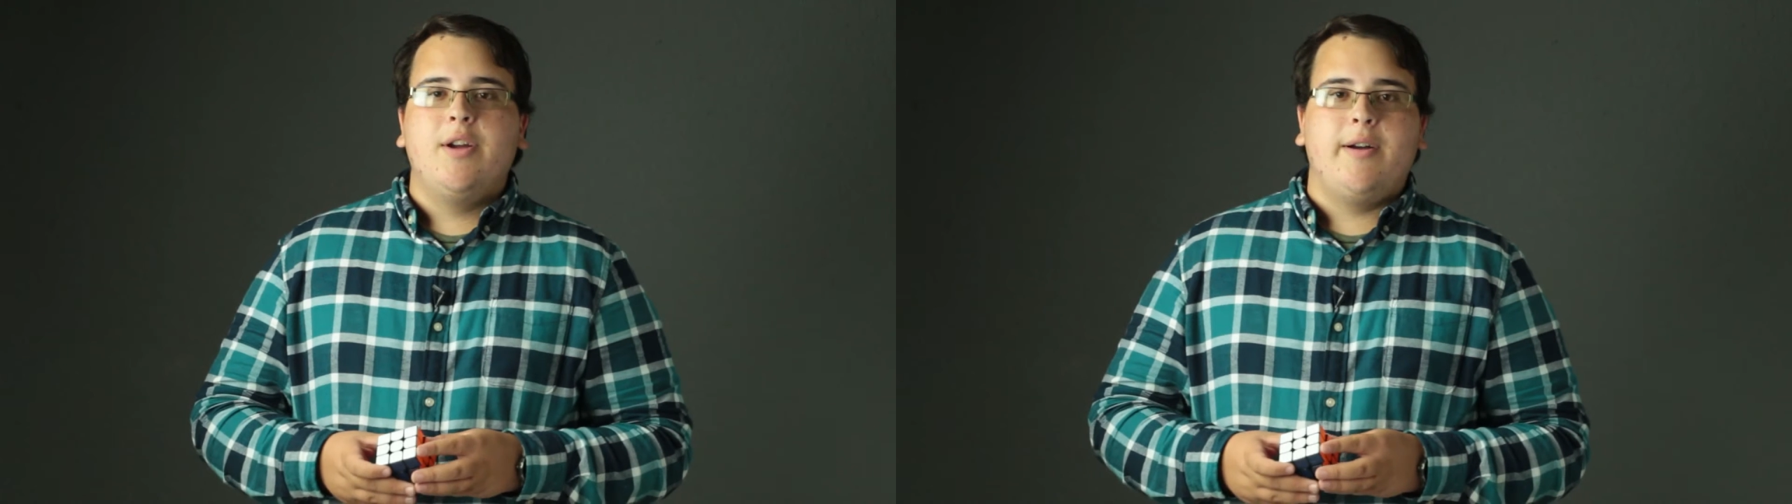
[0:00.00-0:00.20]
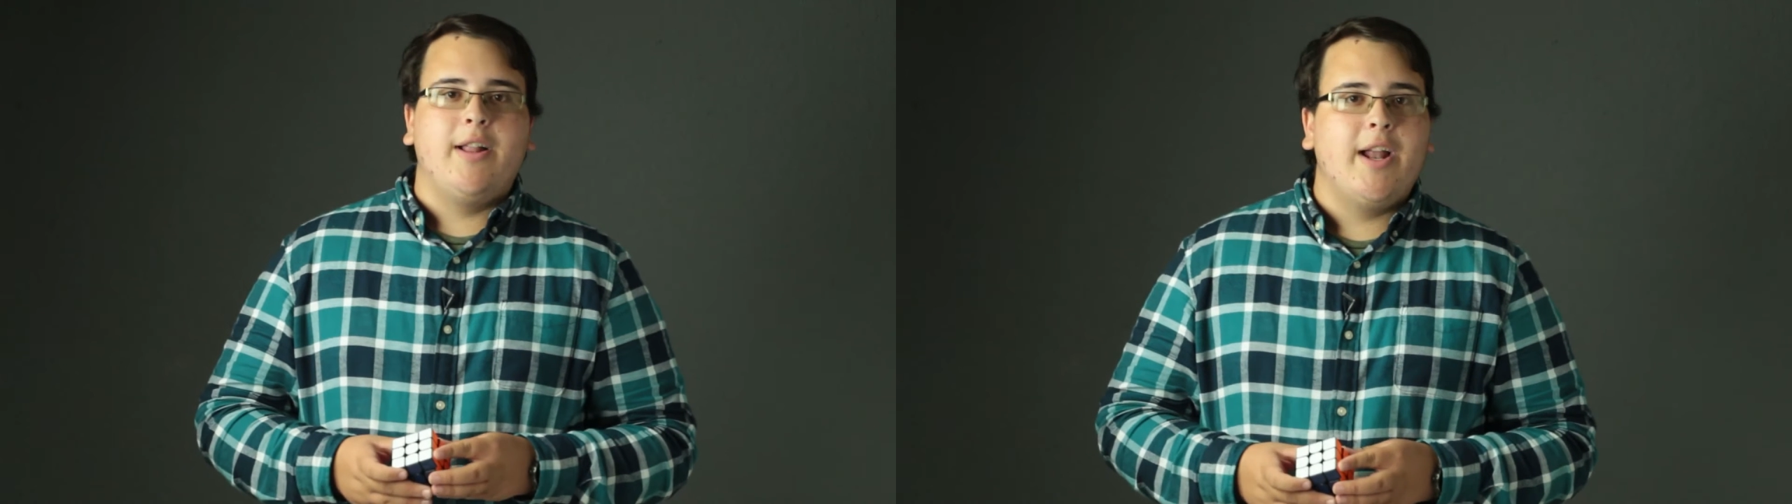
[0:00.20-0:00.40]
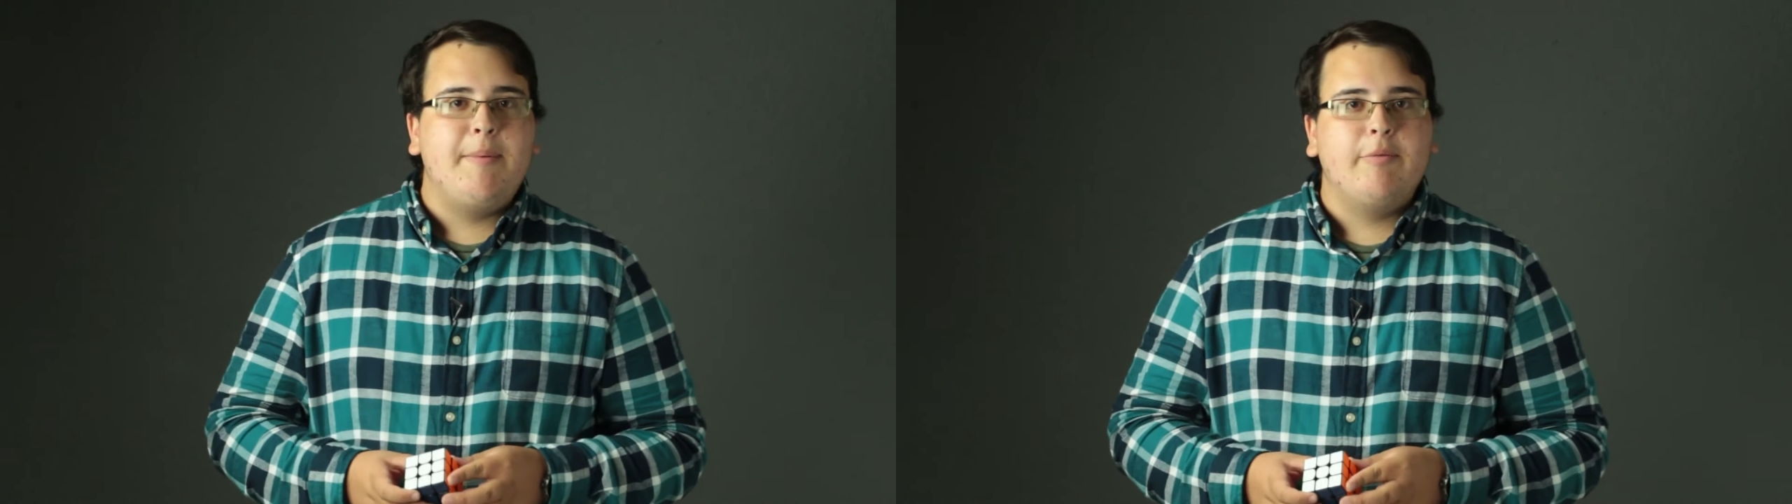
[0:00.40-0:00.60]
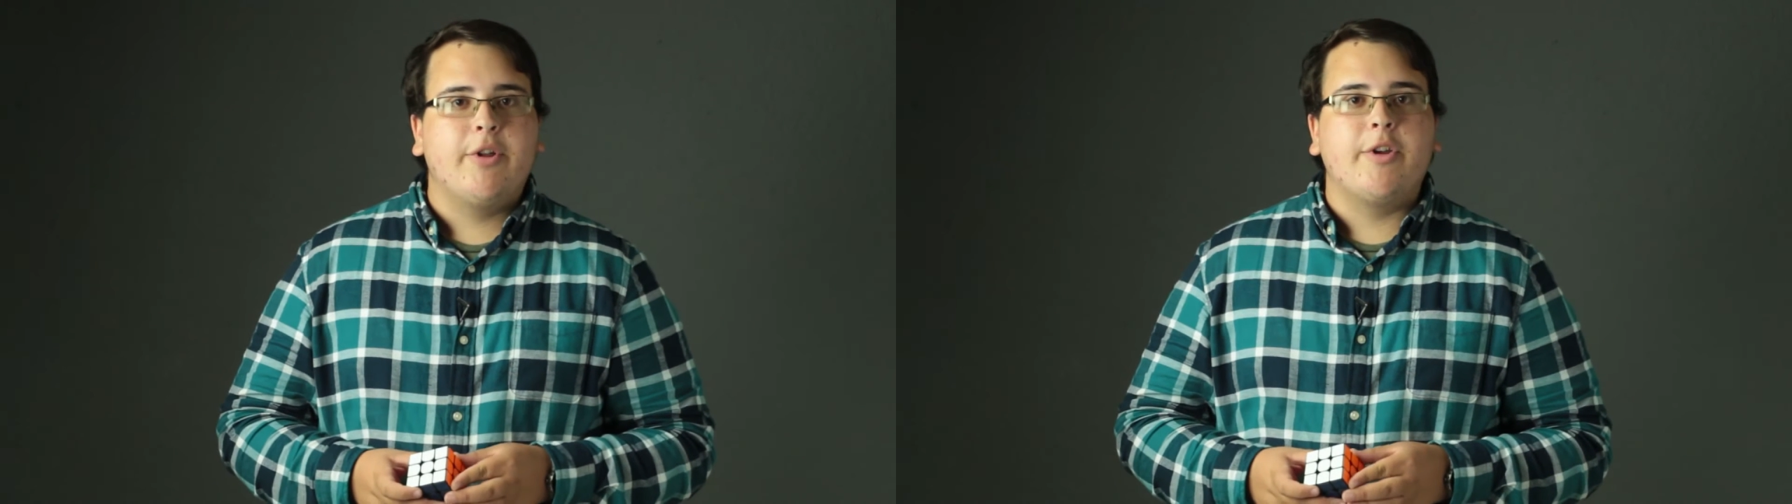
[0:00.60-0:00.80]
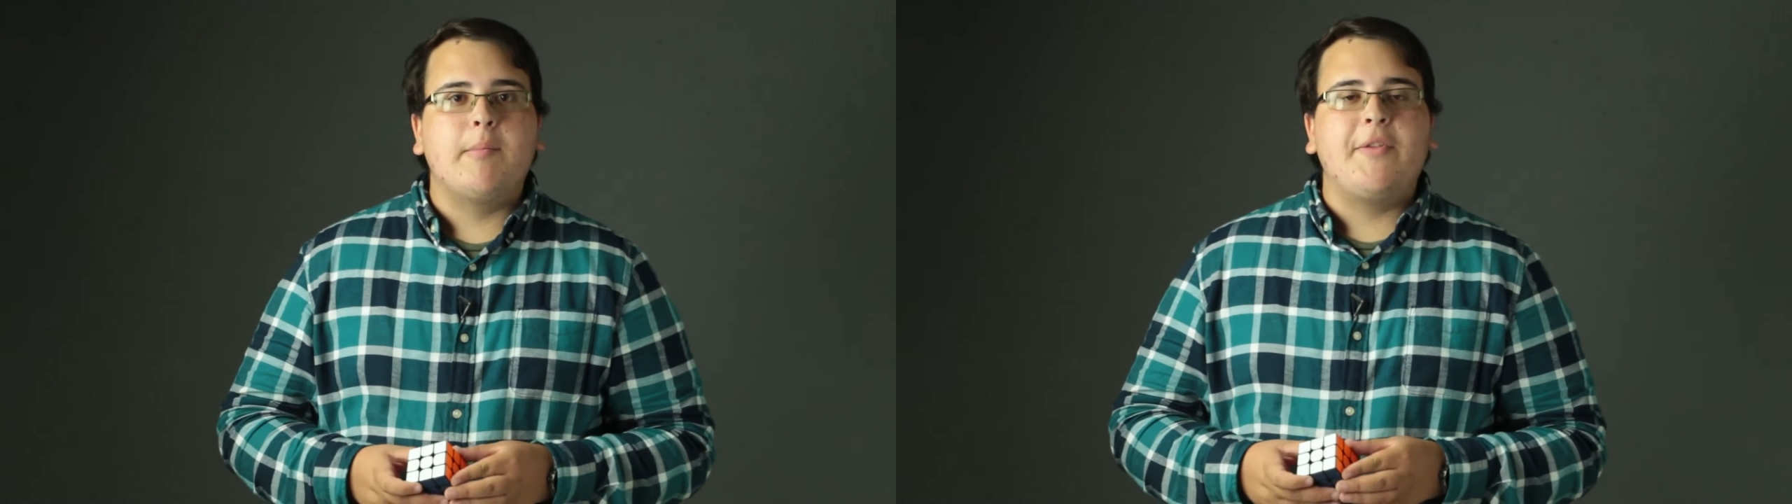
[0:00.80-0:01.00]
A lot of people
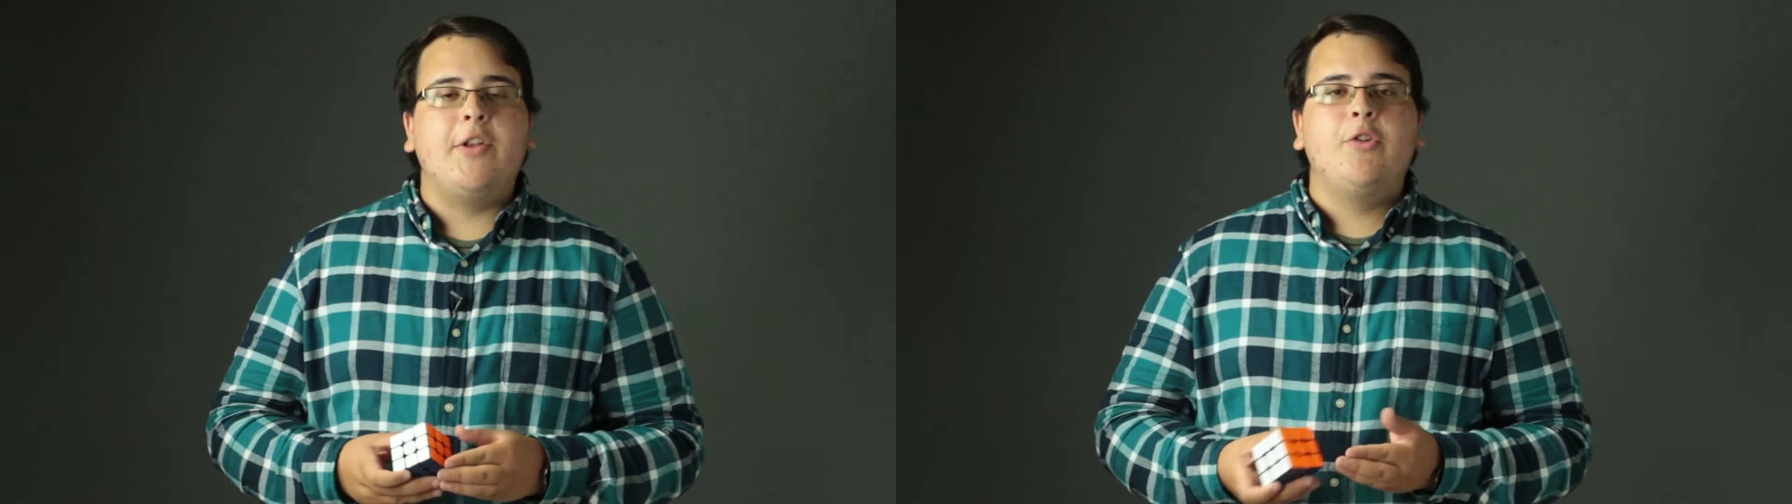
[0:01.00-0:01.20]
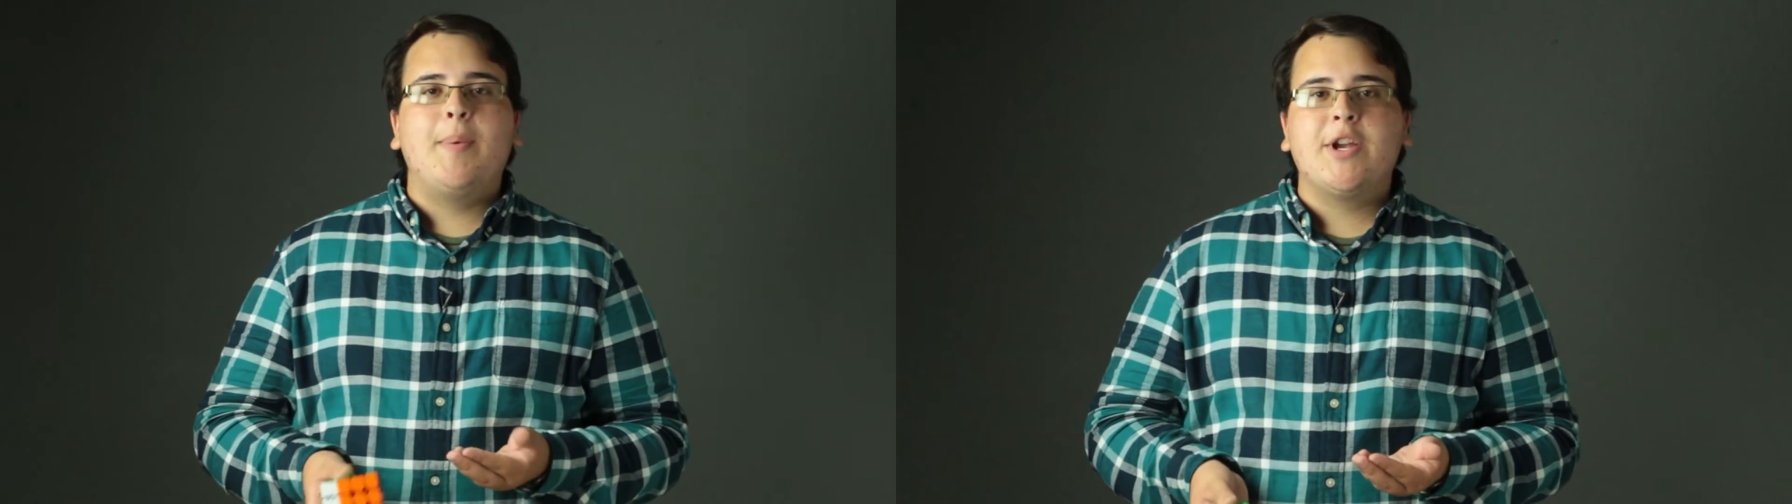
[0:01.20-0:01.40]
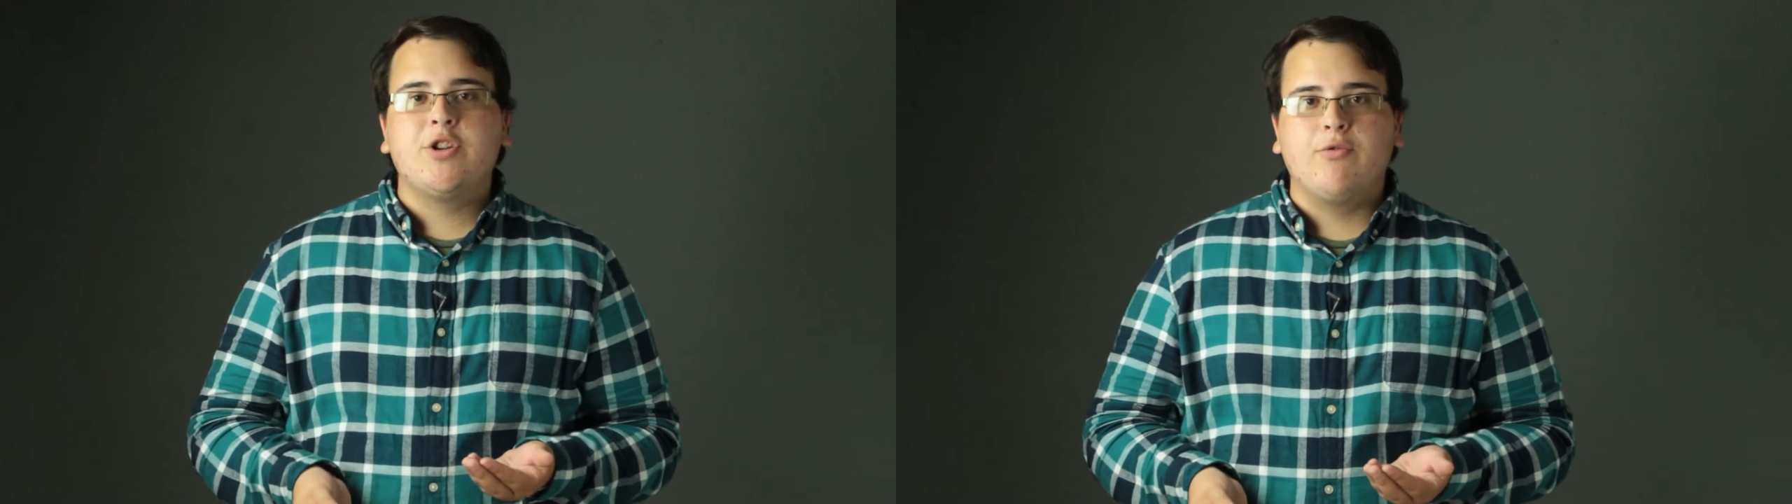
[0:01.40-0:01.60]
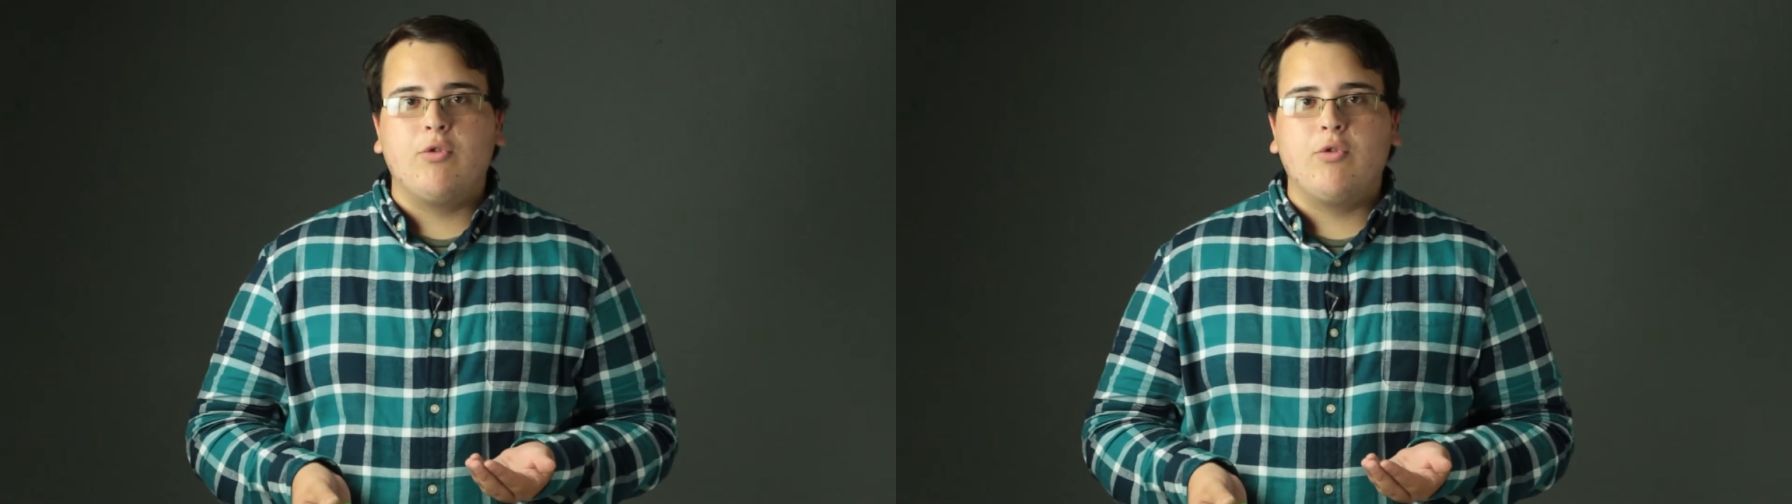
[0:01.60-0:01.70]
don't know about the inspection